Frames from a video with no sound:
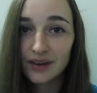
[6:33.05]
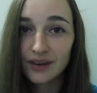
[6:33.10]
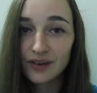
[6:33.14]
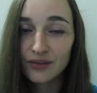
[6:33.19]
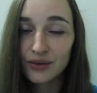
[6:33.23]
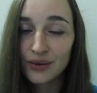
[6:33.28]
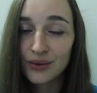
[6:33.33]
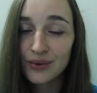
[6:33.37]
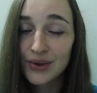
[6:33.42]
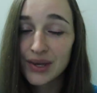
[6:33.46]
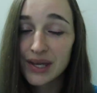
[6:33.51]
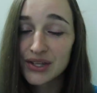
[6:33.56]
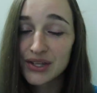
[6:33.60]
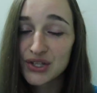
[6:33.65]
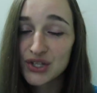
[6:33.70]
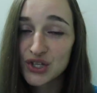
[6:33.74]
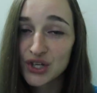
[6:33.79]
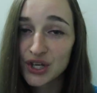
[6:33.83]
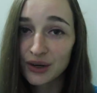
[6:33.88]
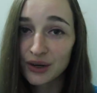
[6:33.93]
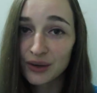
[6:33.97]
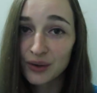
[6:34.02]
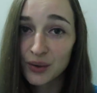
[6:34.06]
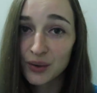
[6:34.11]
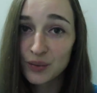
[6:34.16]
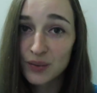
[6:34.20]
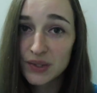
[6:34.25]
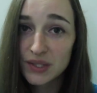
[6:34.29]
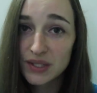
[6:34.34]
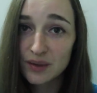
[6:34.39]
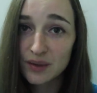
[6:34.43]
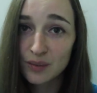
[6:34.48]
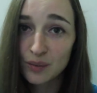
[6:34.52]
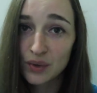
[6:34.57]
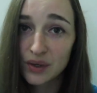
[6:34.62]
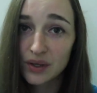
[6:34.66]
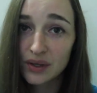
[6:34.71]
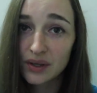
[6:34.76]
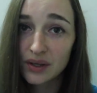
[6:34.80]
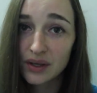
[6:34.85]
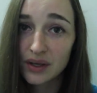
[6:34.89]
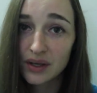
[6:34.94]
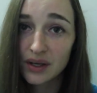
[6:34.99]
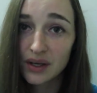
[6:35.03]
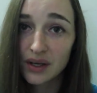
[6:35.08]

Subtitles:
If you can share it with someone,